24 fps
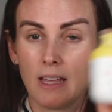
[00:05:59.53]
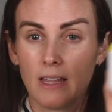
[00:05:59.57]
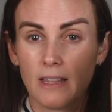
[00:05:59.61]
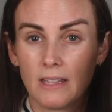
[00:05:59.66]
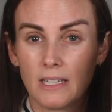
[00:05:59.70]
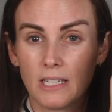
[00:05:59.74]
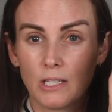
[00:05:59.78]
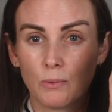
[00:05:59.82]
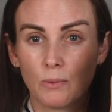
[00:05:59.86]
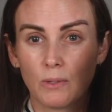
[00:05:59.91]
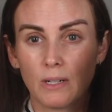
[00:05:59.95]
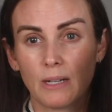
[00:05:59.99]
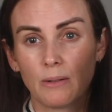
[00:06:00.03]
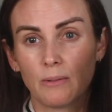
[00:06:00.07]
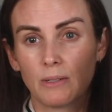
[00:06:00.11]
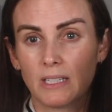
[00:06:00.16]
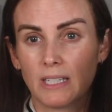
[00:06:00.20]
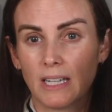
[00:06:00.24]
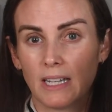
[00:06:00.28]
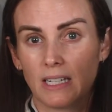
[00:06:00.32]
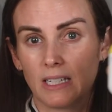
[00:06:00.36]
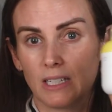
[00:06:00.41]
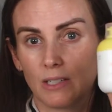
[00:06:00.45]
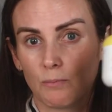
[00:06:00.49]
This one I would
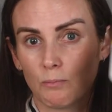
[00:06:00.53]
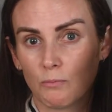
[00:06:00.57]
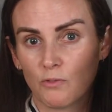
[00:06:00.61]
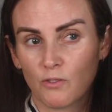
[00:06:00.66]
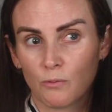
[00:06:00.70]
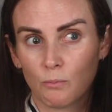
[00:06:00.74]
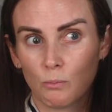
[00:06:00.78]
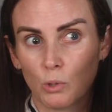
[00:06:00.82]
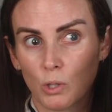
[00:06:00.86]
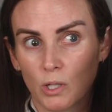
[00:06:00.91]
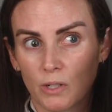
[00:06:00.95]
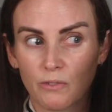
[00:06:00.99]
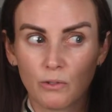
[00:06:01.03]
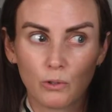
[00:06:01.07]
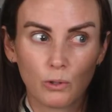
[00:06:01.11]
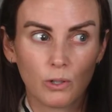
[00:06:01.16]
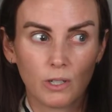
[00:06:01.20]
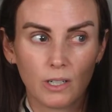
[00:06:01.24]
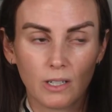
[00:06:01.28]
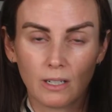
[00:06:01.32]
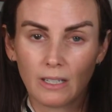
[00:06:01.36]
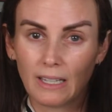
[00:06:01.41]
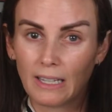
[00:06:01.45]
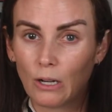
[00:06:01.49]
say is more
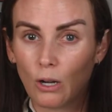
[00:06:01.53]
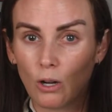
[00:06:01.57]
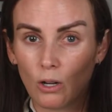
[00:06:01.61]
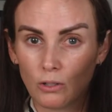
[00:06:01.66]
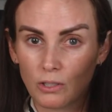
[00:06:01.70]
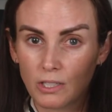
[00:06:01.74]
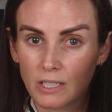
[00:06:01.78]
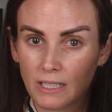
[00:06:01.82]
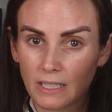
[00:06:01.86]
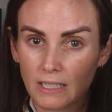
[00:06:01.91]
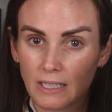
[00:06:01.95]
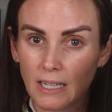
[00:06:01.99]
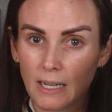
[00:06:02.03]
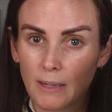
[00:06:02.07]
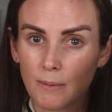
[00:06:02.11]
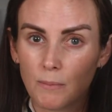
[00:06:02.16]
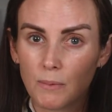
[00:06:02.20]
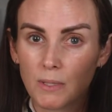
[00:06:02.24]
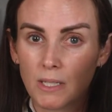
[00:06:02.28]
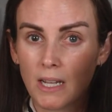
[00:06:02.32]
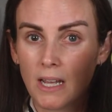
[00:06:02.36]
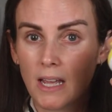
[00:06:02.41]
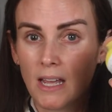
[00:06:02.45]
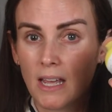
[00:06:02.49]
for like all skin types.